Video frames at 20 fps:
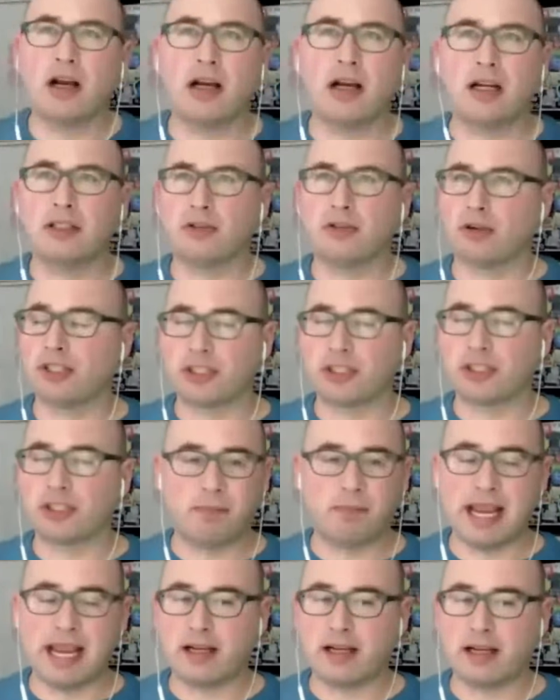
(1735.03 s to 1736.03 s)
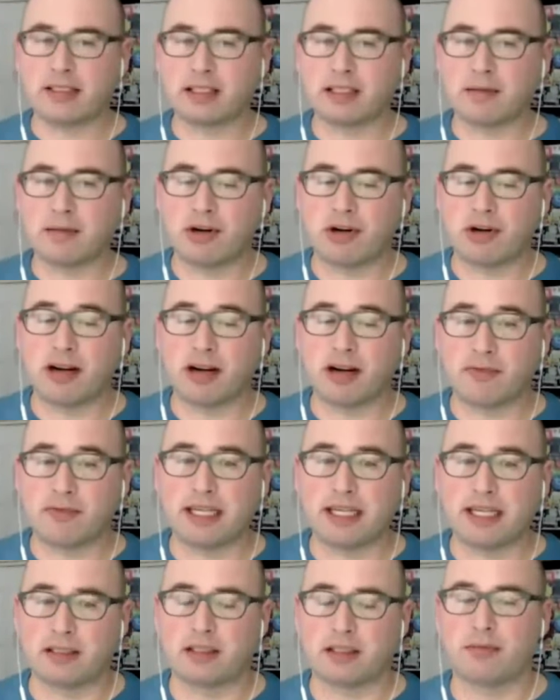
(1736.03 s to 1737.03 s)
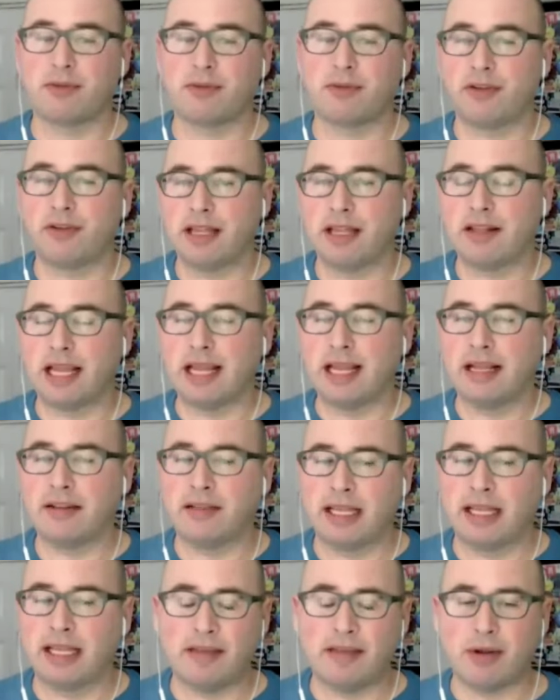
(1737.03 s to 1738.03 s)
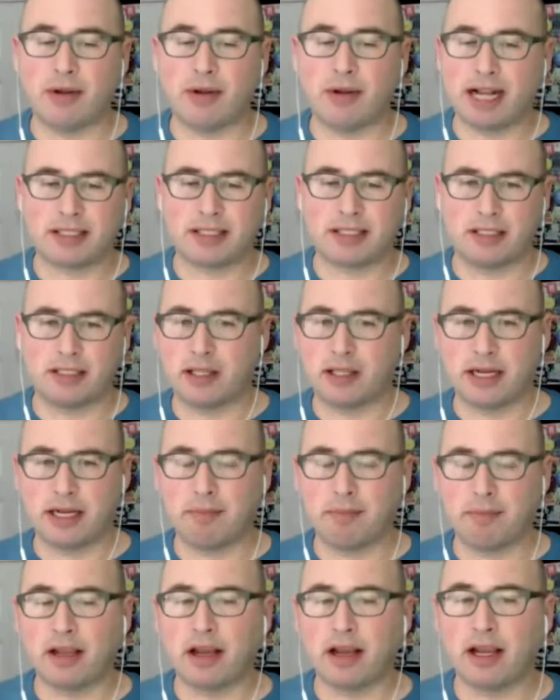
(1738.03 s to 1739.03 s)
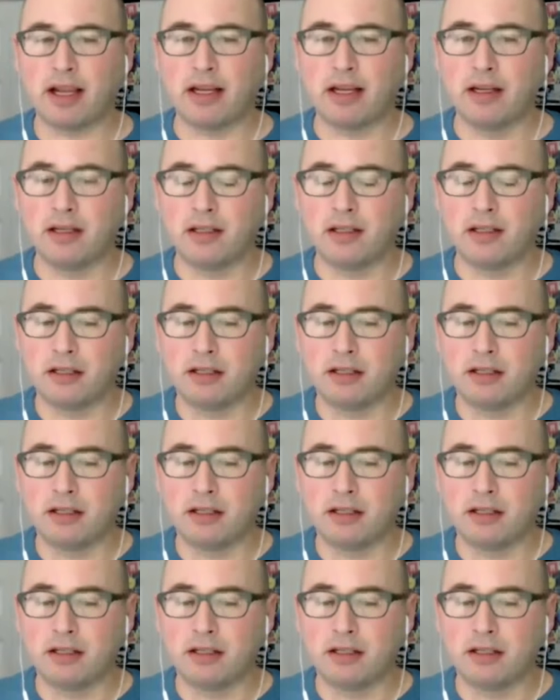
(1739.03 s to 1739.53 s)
as long as you're a paying customer, not a free customer, then they, they give you access to the API.